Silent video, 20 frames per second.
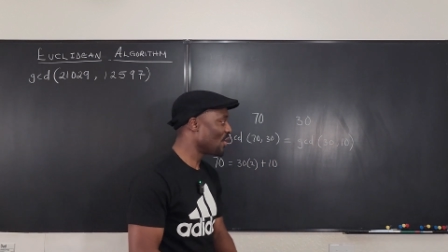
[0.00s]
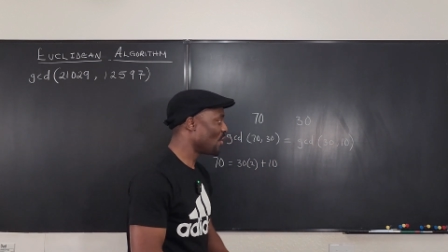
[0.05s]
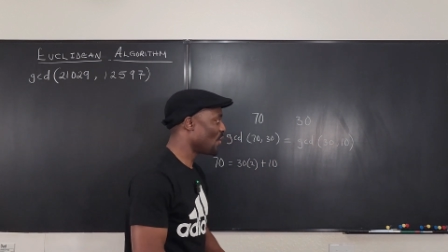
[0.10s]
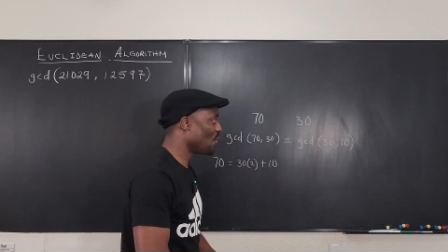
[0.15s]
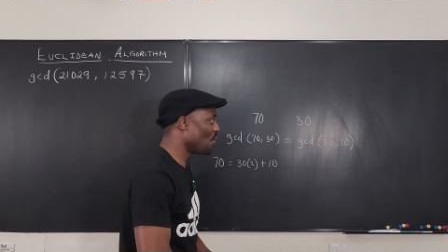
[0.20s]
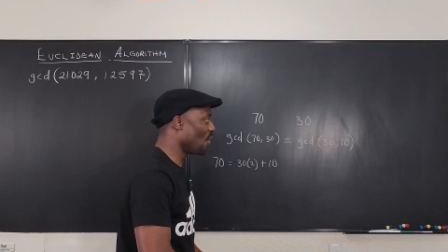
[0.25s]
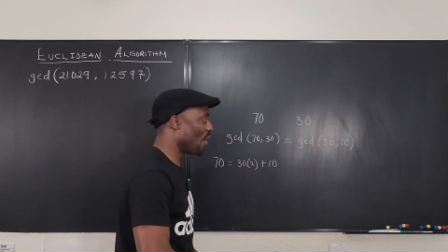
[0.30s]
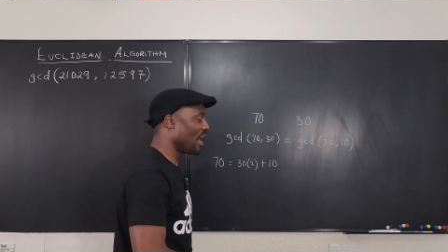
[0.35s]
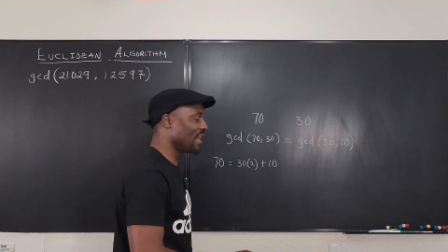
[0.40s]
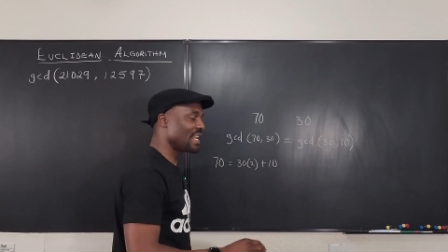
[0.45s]

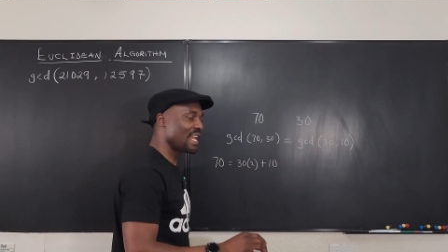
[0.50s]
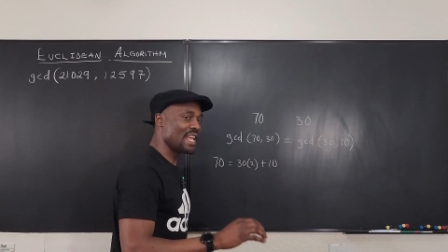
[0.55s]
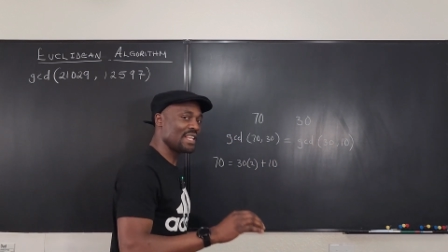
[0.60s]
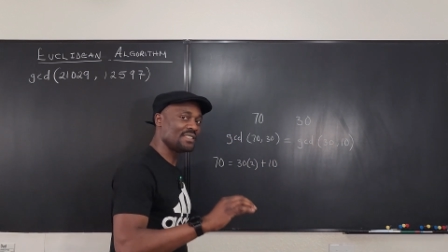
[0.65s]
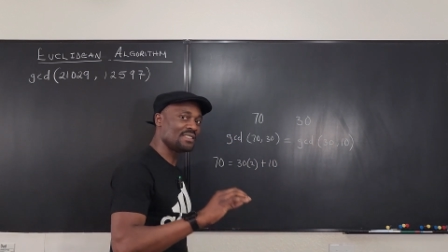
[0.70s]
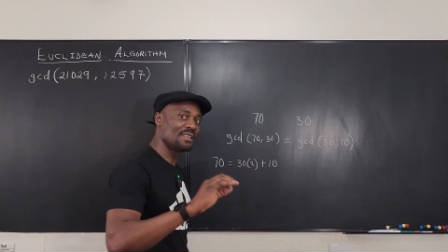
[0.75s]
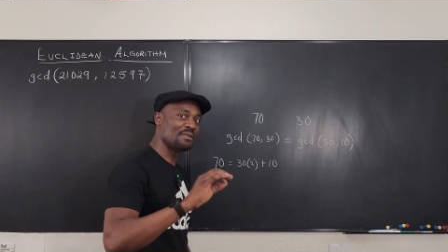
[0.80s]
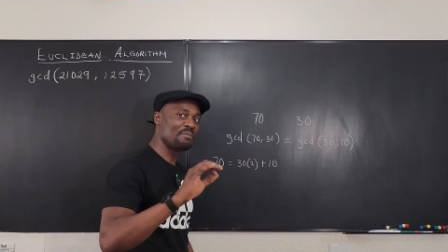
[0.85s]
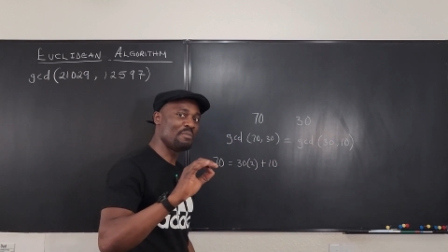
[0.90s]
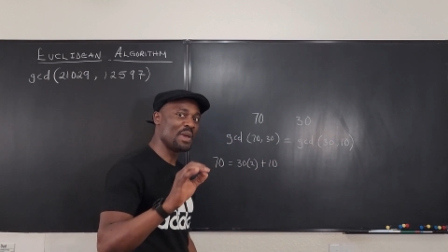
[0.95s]
What
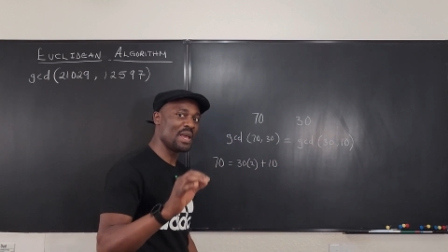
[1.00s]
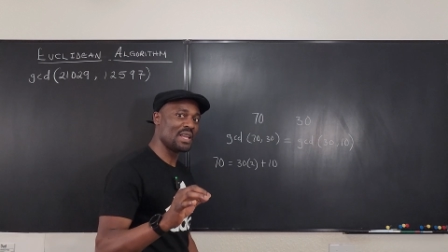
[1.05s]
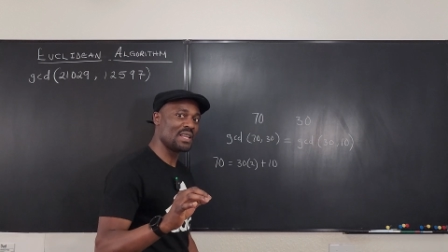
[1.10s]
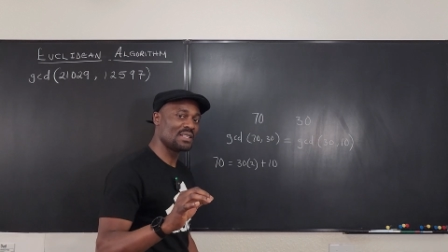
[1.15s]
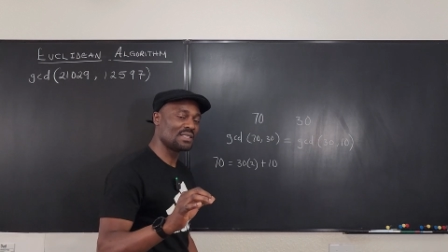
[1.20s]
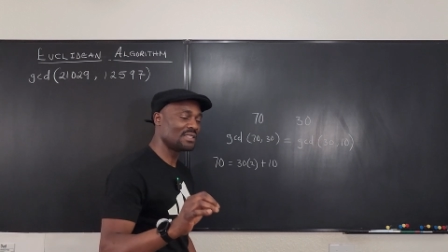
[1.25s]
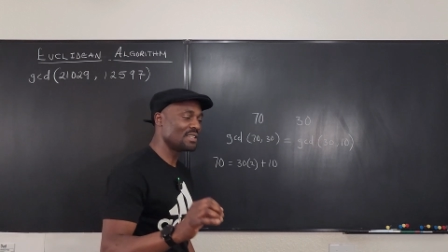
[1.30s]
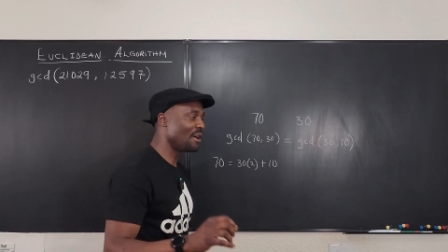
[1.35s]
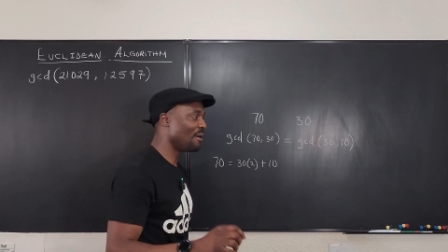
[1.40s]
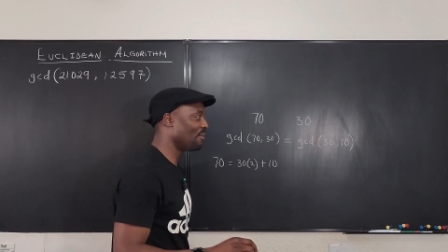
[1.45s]
is the
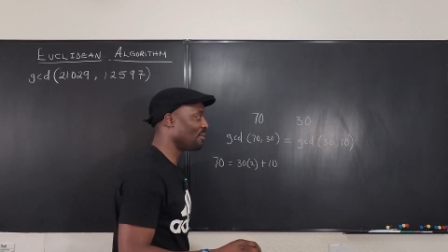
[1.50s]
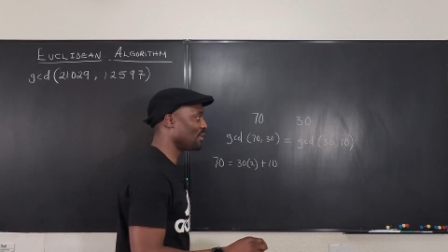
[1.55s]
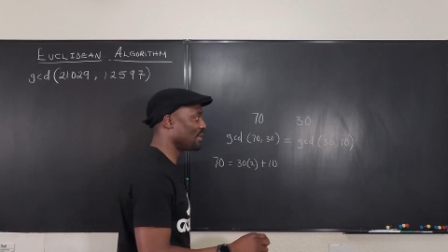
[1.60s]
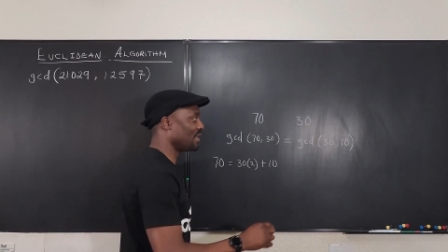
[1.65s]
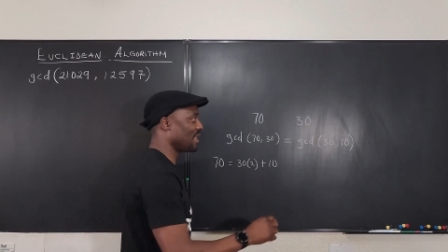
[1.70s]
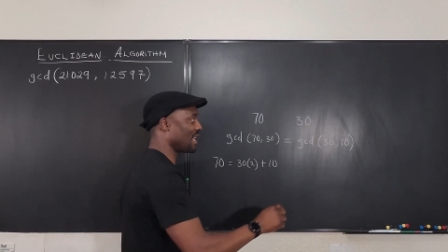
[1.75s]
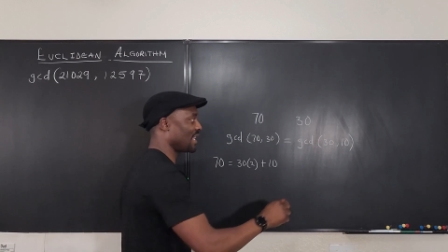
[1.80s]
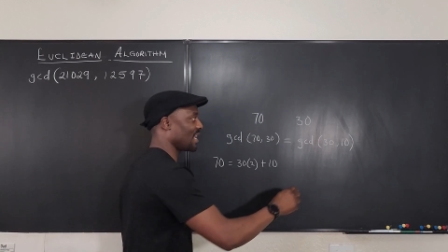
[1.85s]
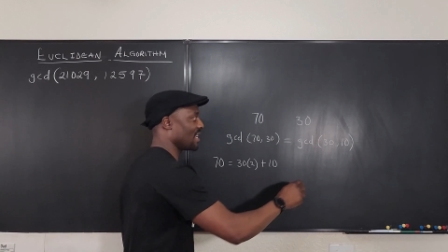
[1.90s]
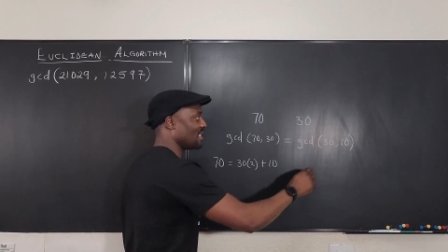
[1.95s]
biggest number
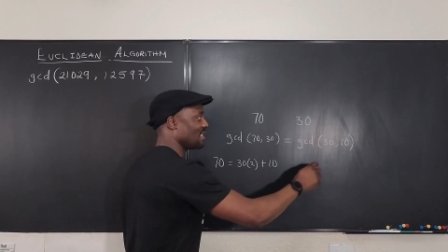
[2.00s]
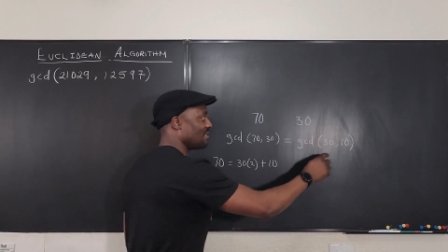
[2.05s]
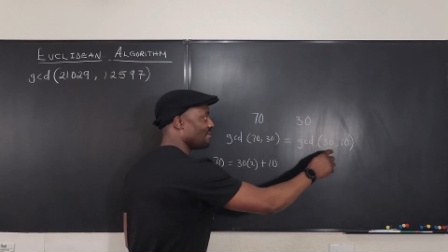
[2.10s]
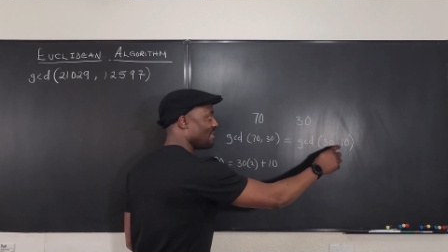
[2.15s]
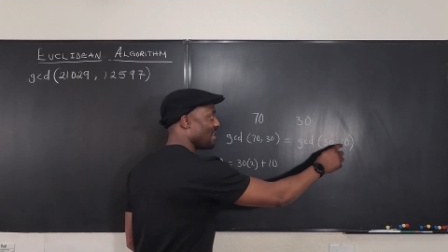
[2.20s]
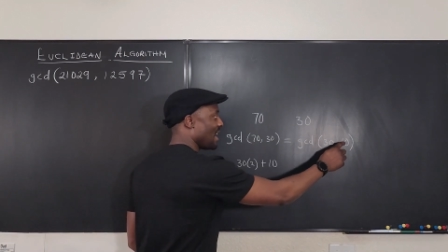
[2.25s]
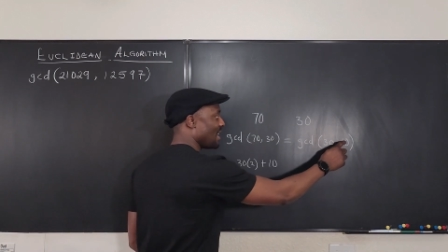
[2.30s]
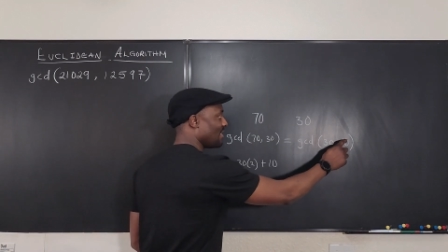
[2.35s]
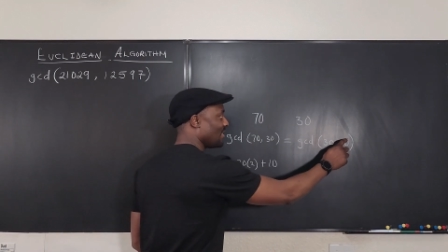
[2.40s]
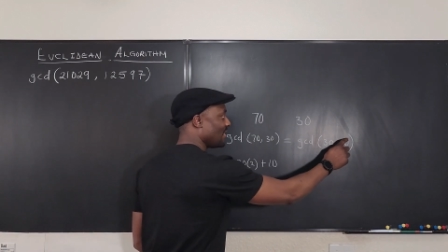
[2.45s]
that can divide